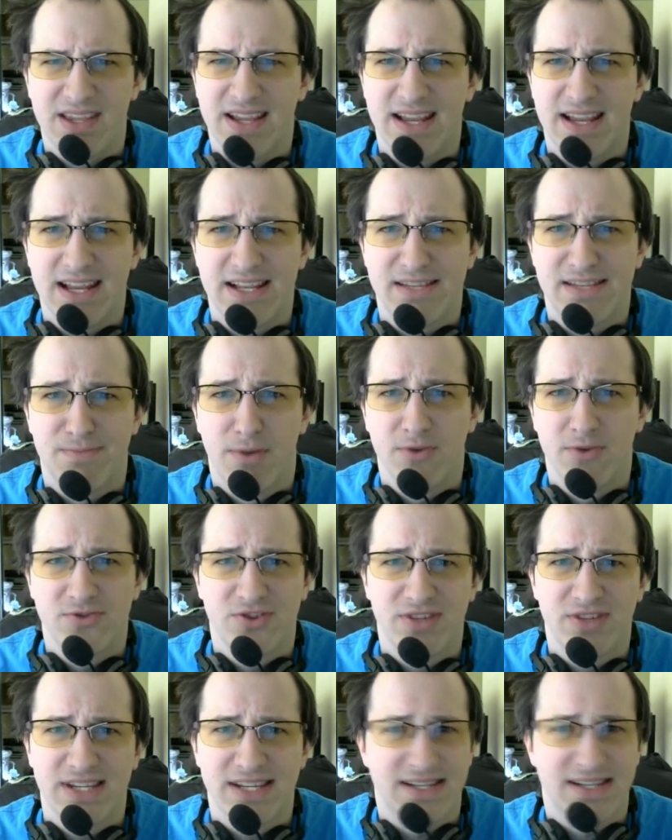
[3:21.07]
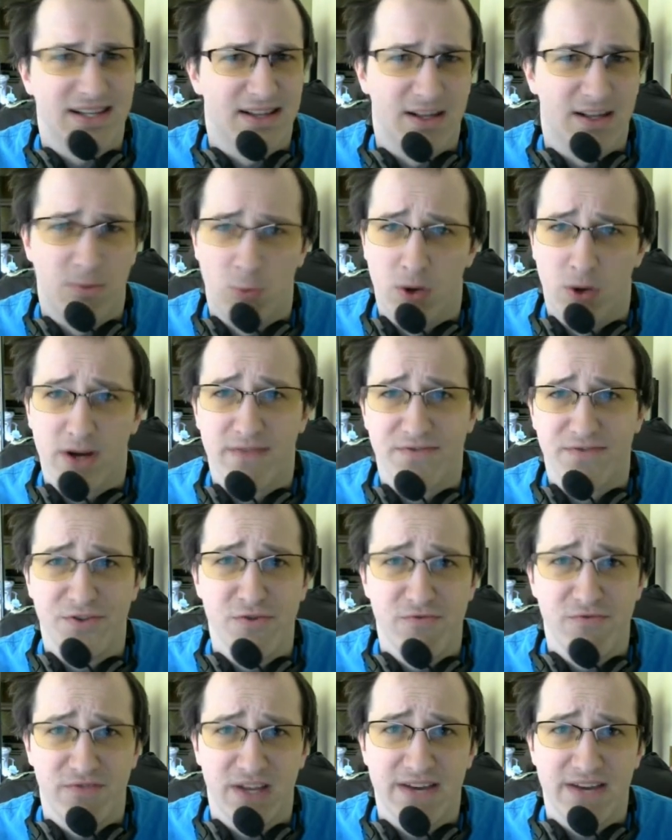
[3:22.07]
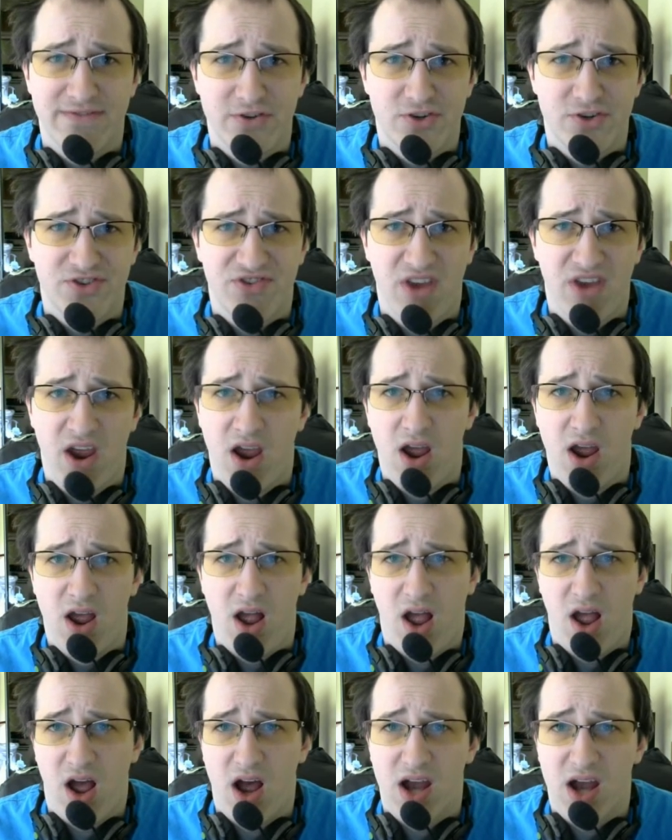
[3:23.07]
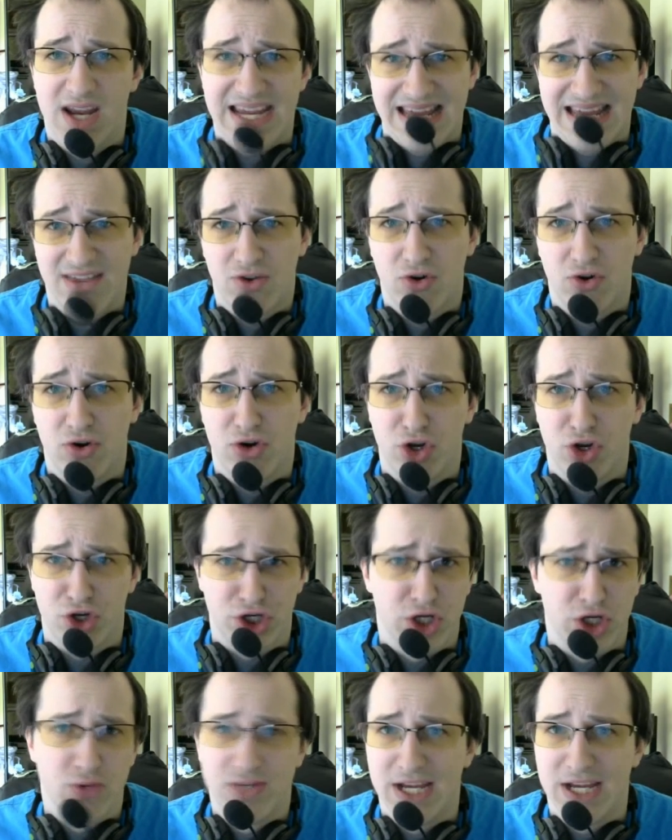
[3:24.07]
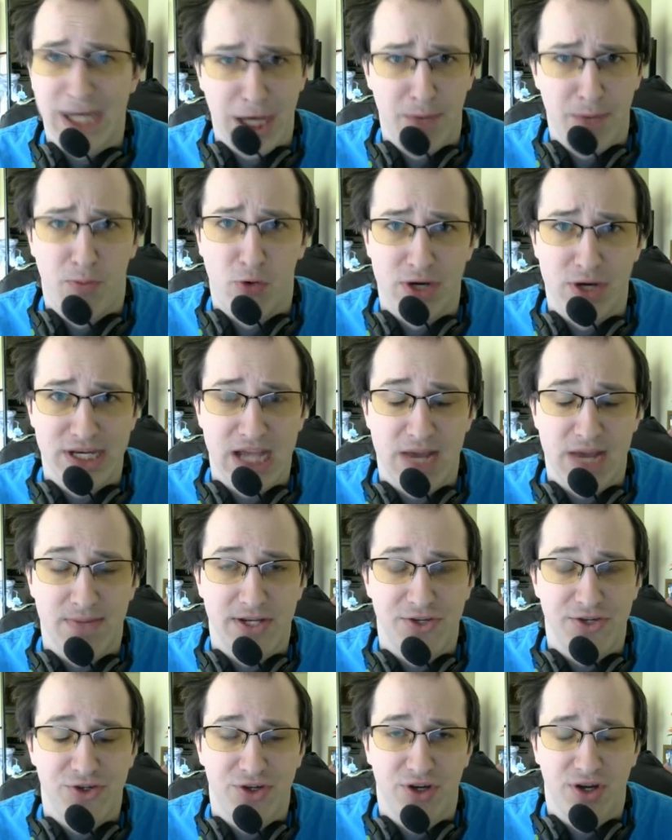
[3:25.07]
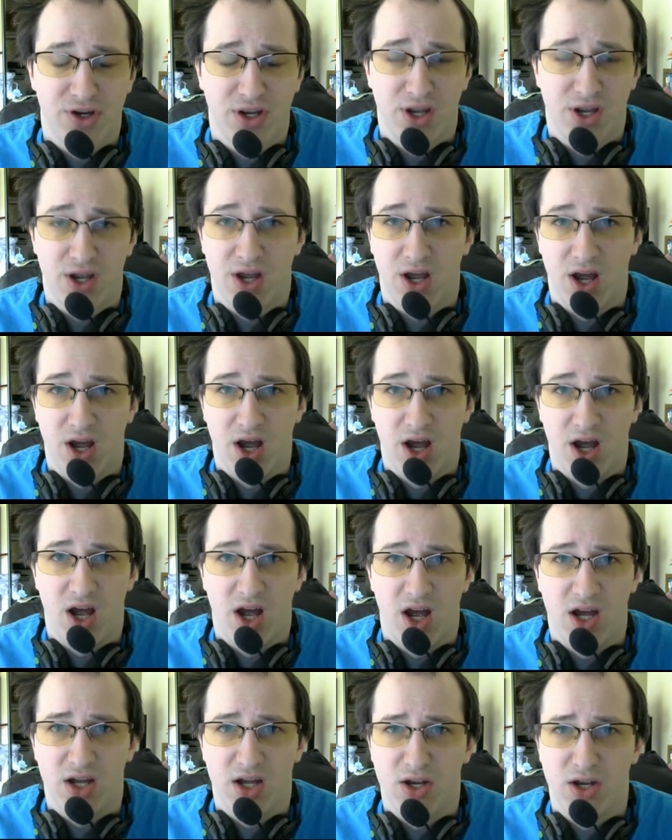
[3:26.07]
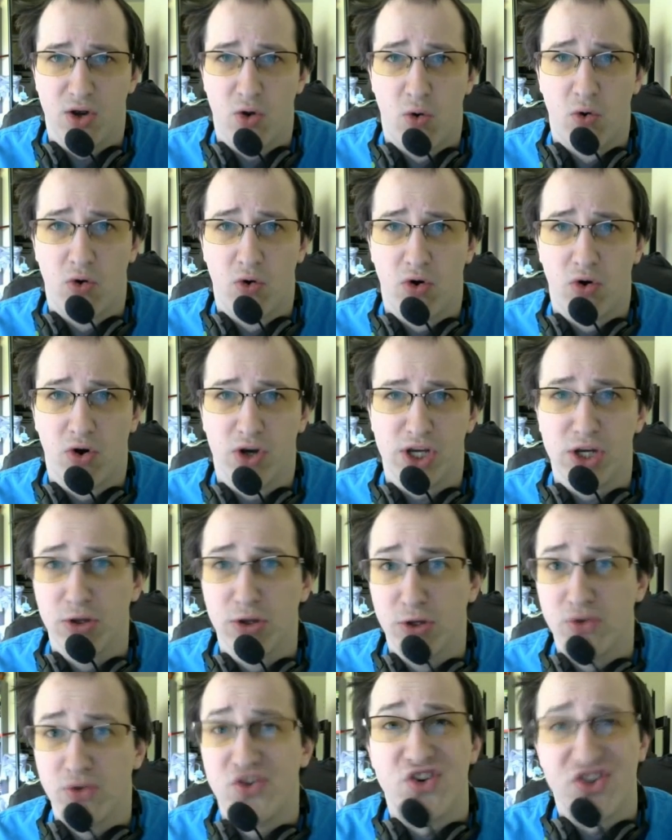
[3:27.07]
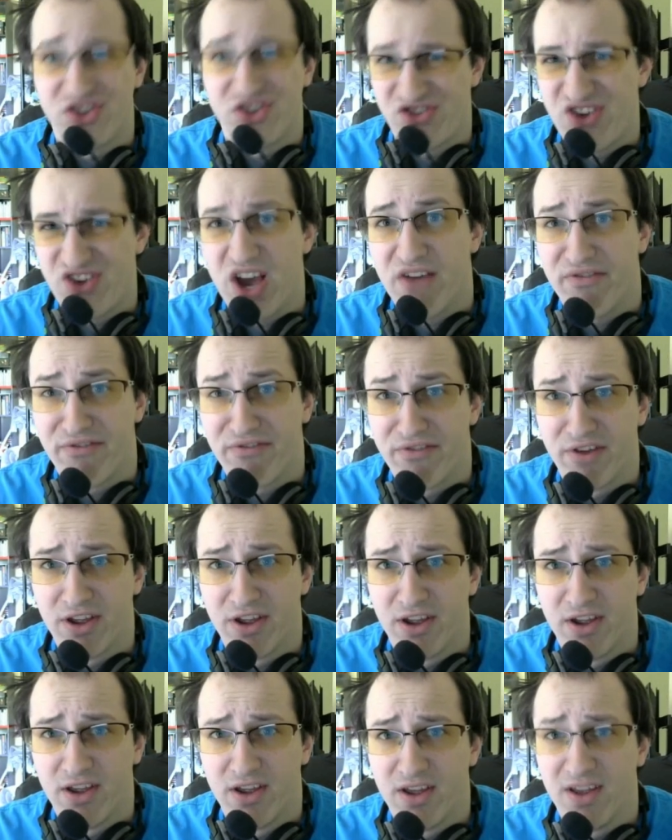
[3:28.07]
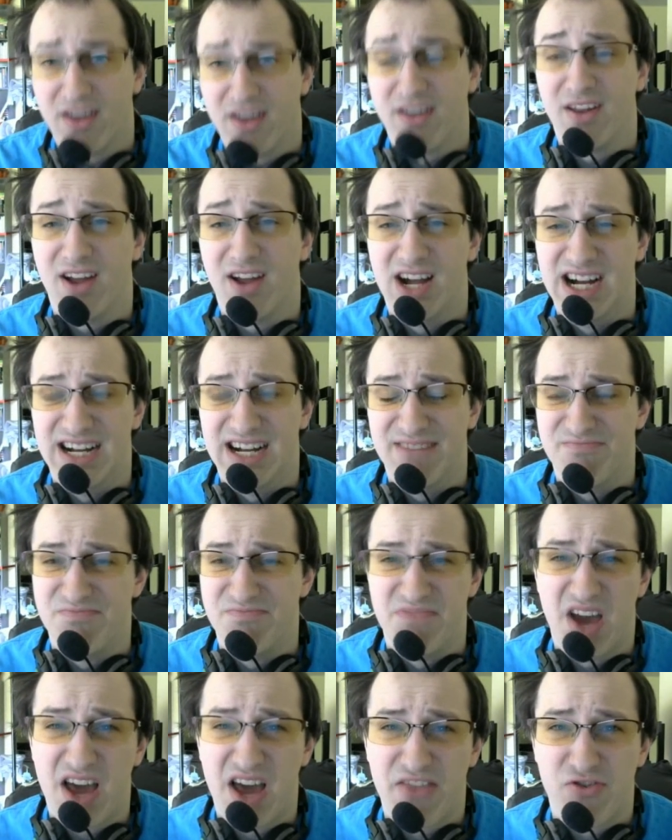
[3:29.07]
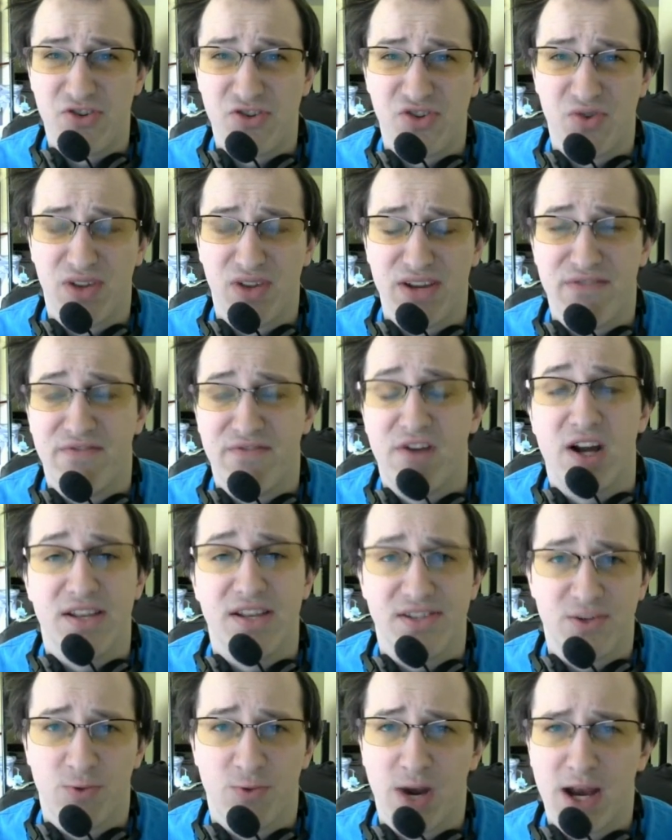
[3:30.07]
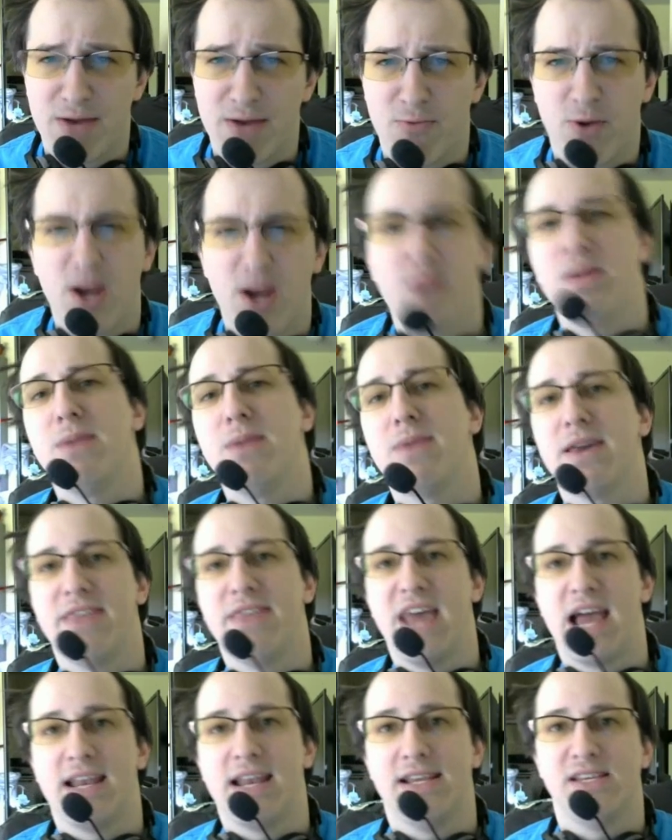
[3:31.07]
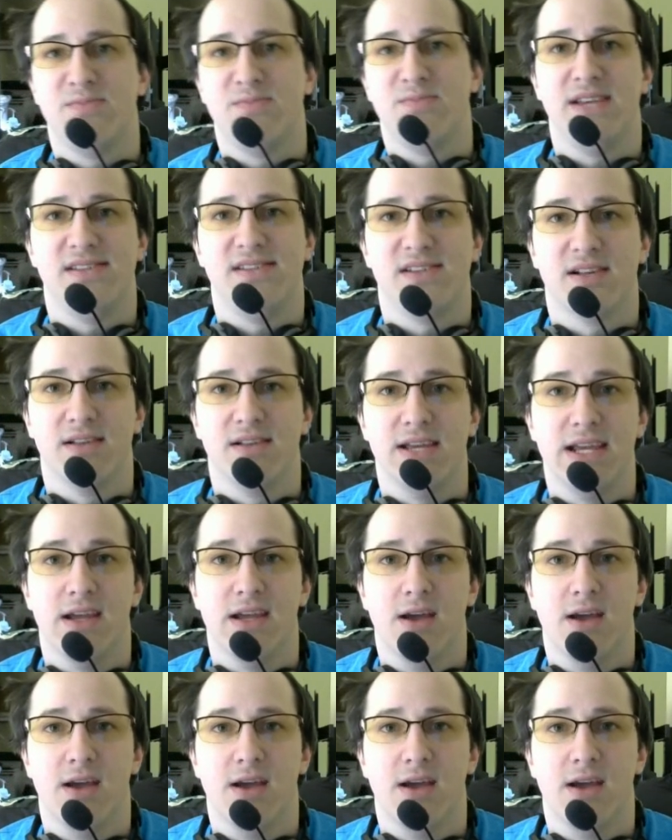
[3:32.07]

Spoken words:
it's mostly one of 2 flavors. Either you take hit point damage, or you lose your stuff. Neither is really fun. So what I mean by that is basically,